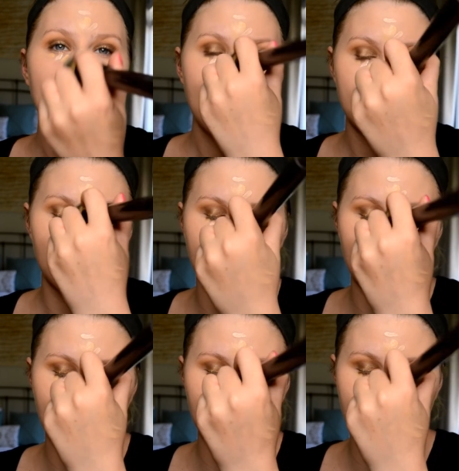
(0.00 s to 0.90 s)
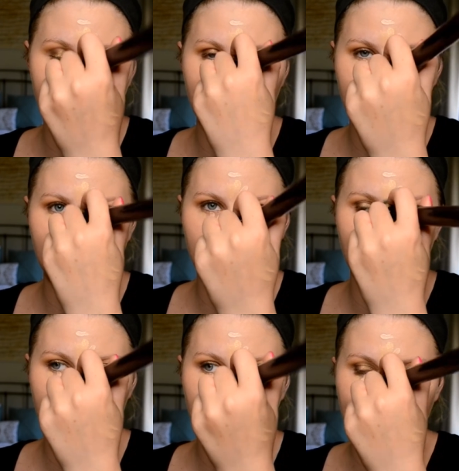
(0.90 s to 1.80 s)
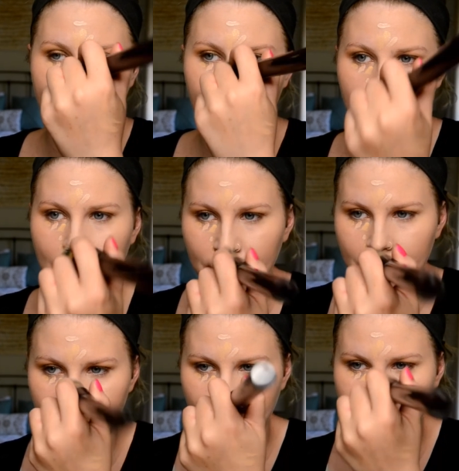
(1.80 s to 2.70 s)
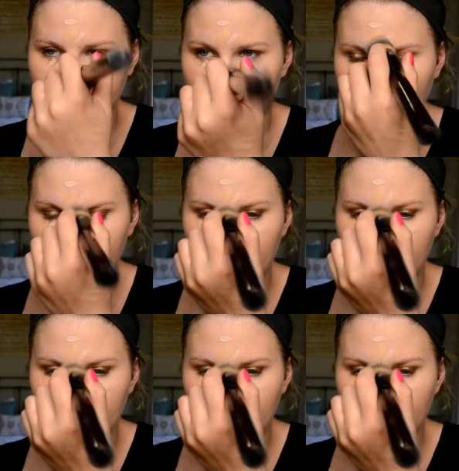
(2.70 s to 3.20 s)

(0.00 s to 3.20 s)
so we're gonna go do like go hang out at the river